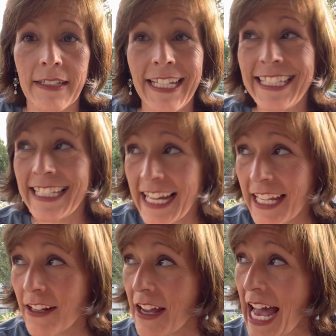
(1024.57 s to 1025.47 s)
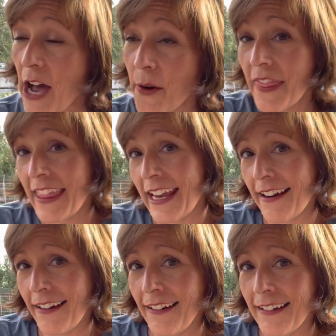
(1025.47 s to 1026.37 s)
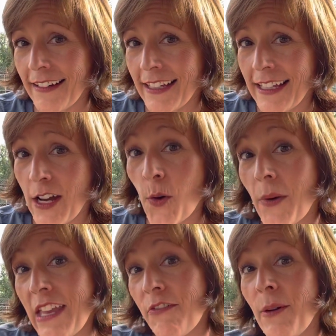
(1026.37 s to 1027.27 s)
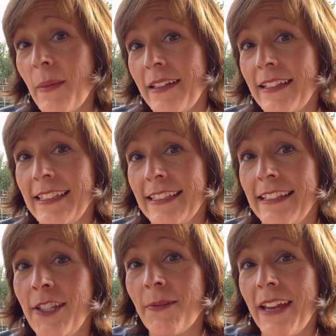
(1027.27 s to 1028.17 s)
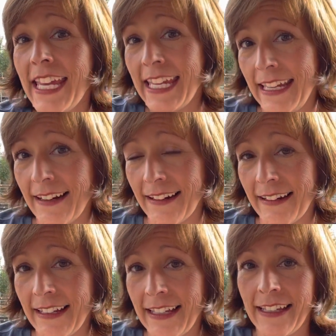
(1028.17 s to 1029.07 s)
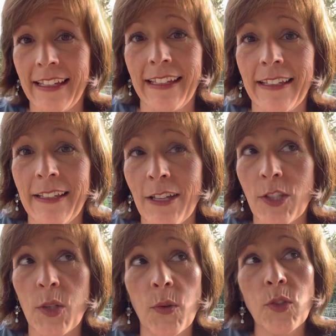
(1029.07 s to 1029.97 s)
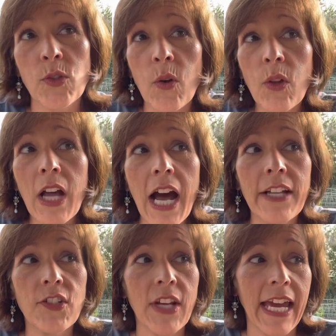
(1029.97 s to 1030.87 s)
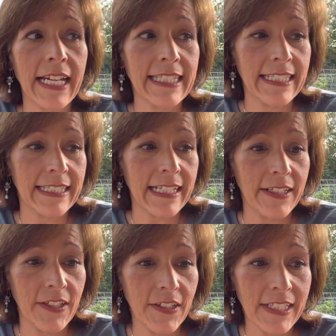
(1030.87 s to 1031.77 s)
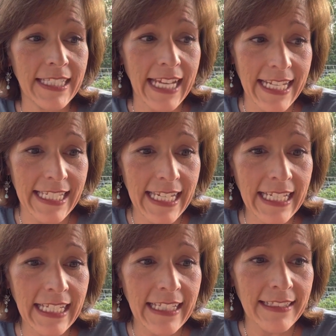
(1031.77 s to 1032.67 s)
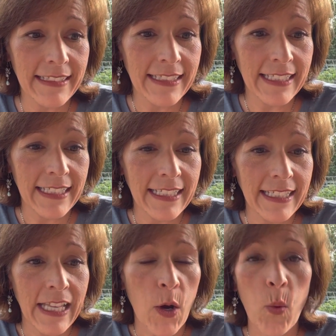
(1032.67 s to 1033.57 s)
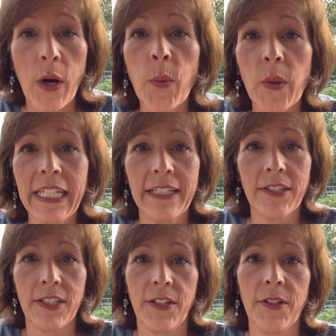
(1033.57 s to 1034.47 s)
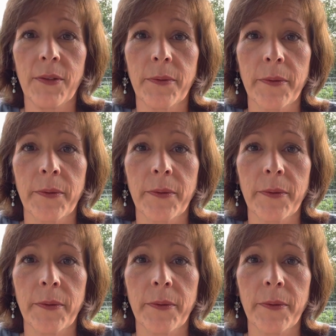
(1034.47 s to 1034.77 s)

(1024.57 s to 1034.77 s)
It's not out there, away from us. It's right here. So soul contracts is understanding what we're here to do,